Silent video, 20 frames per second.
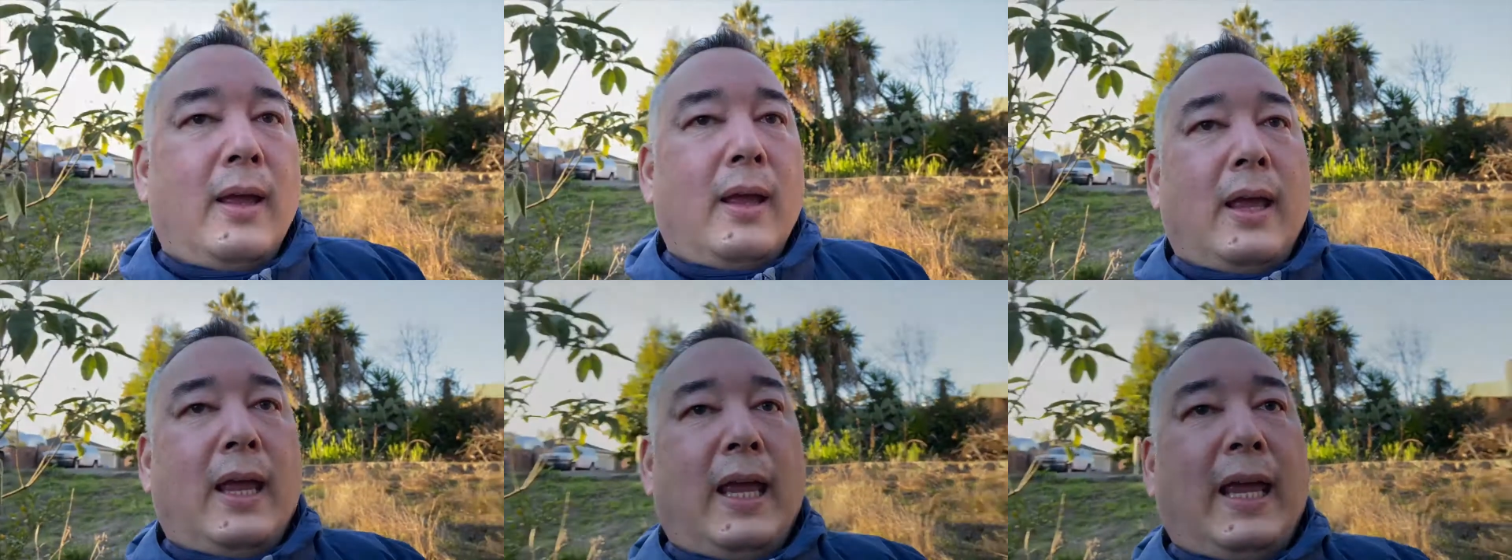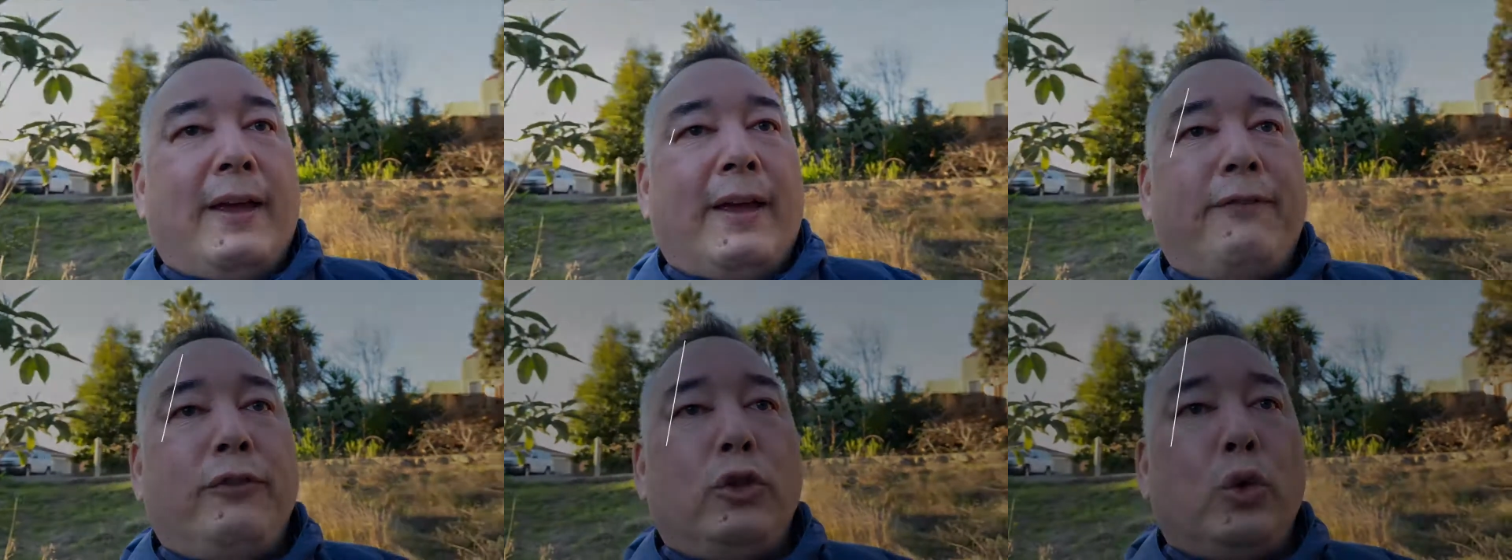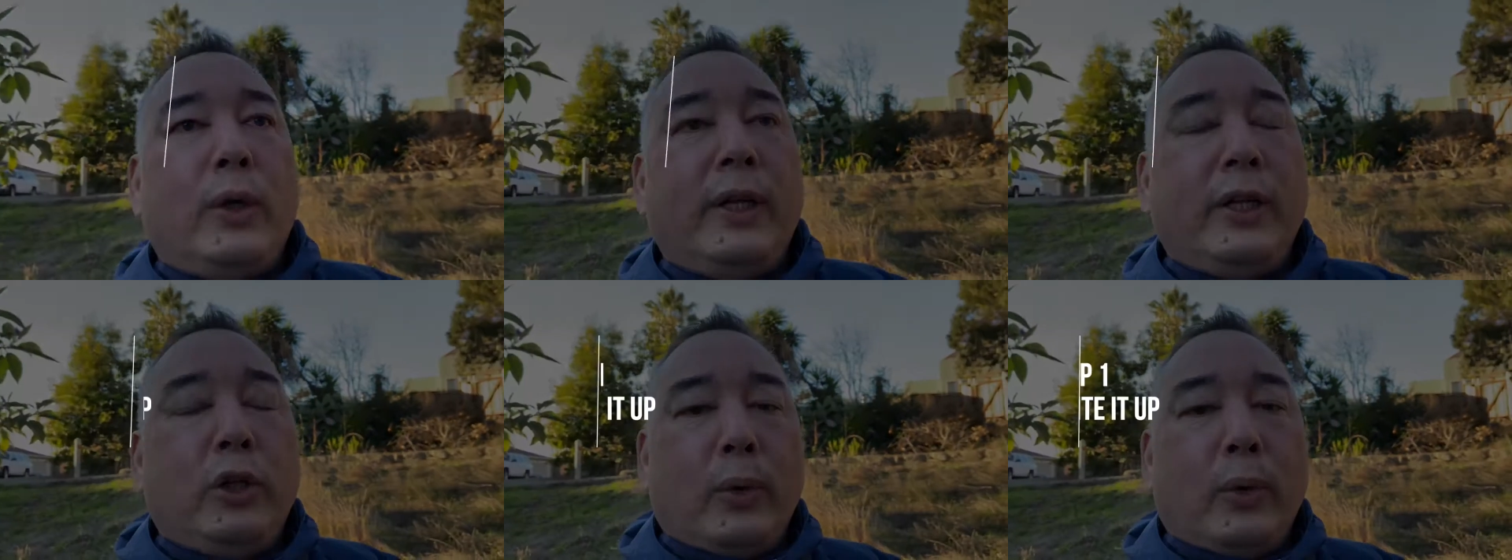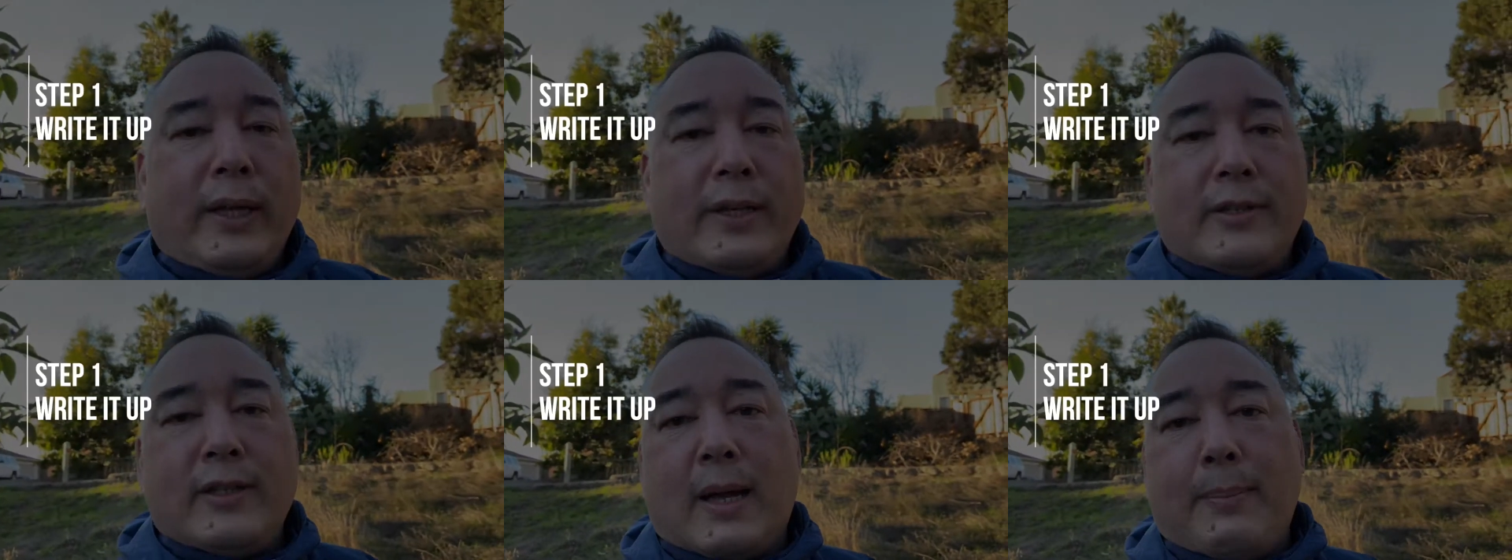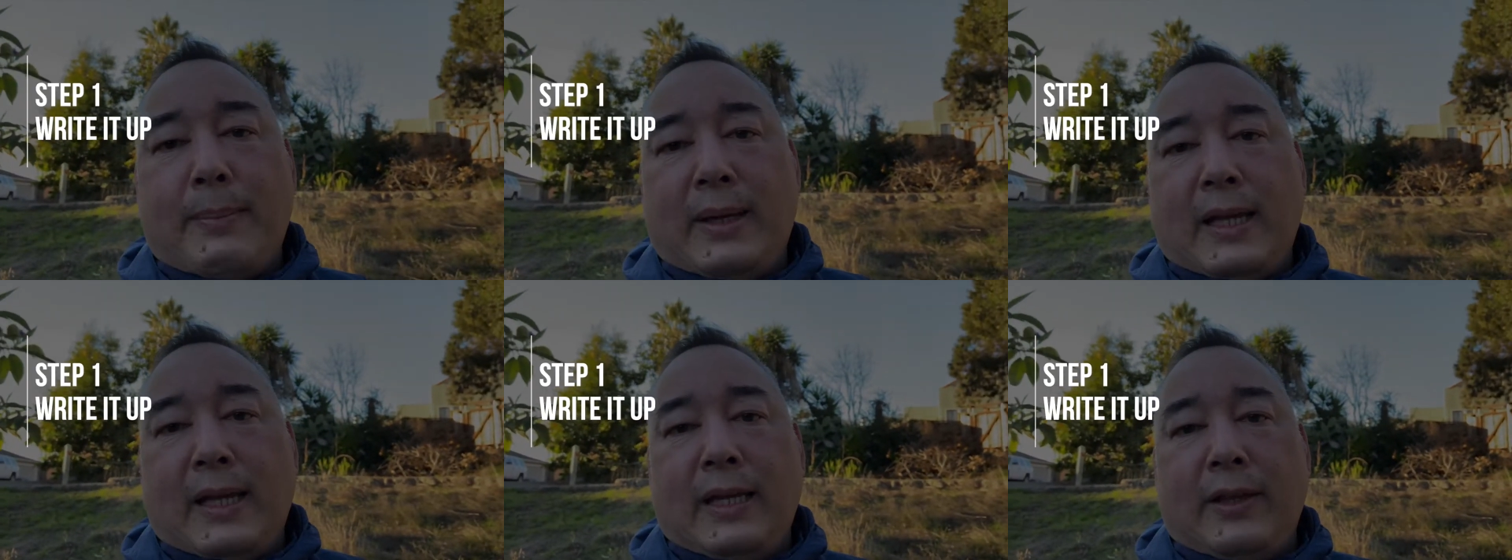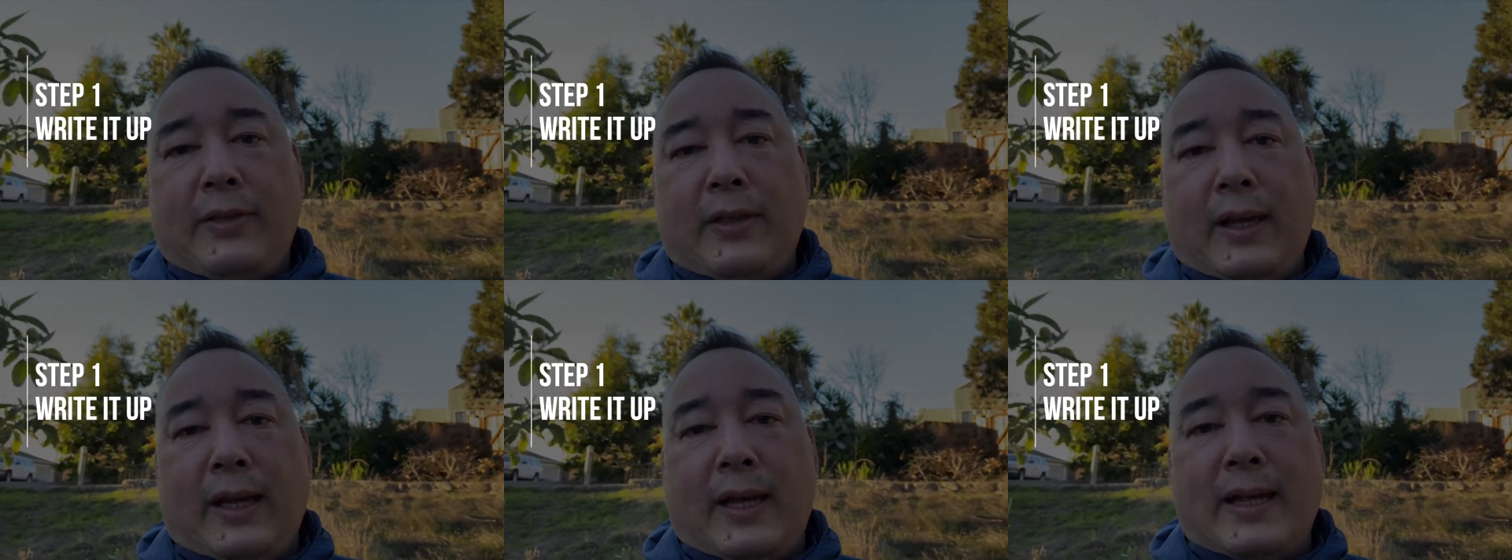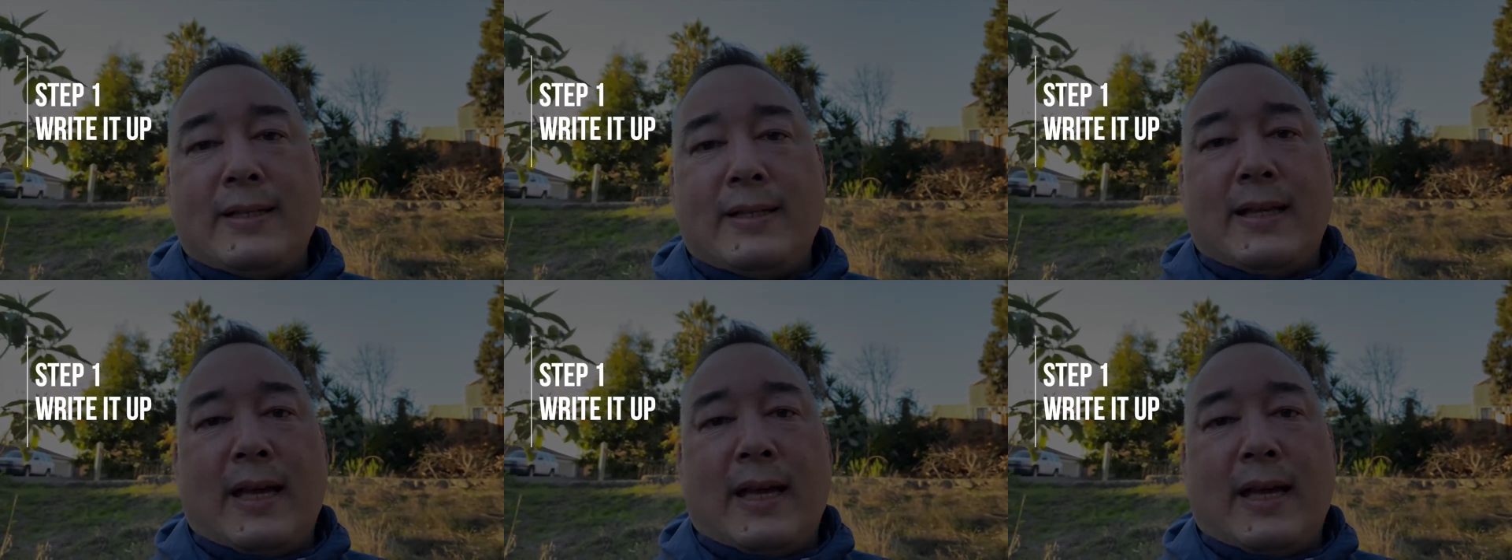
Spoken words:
If 2020 has taught me anything, it's